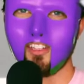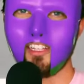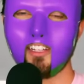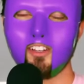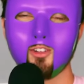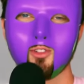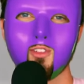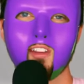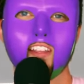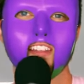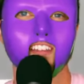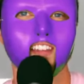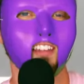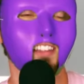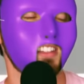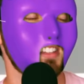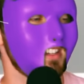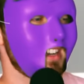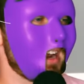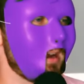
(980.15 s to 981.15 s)
legal
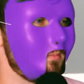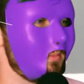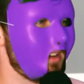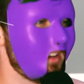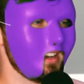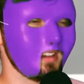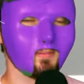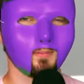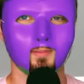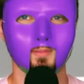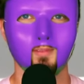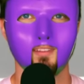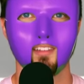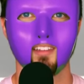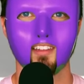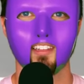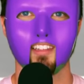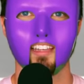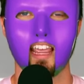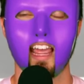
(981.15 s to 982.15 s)
reasons, I'm gonna
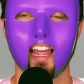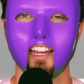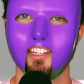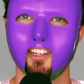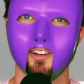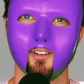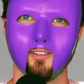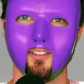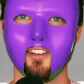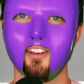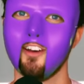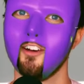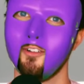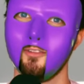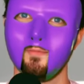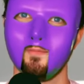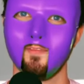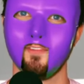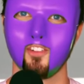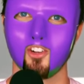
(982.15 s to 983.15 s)
say I don't
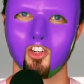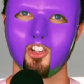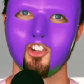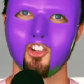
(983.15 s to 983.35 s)
know for